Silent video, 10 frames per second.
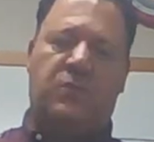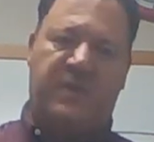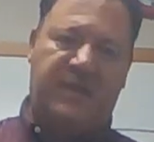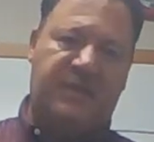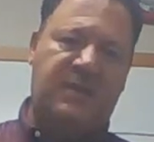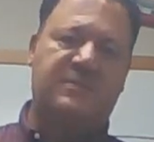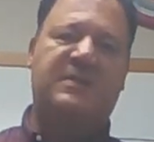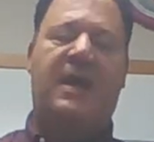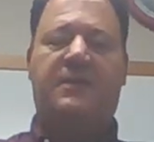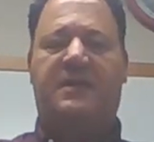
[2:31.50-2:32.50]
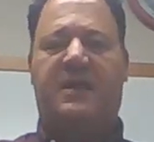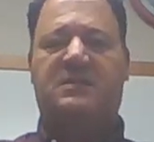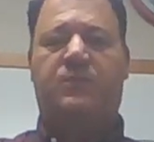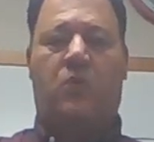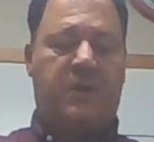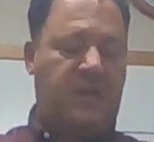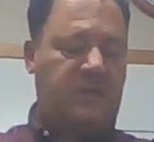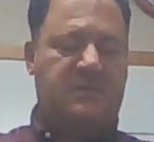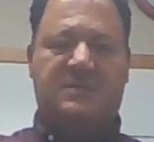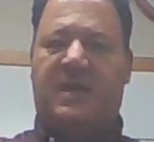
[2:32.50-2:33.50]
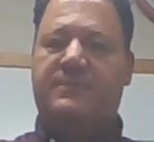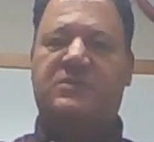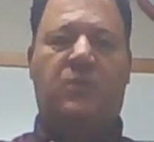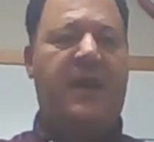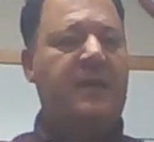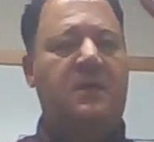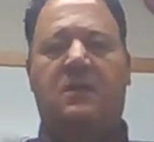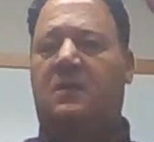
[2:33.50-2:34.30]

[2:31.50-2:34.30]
Humidity comes down the next morning, same sweat.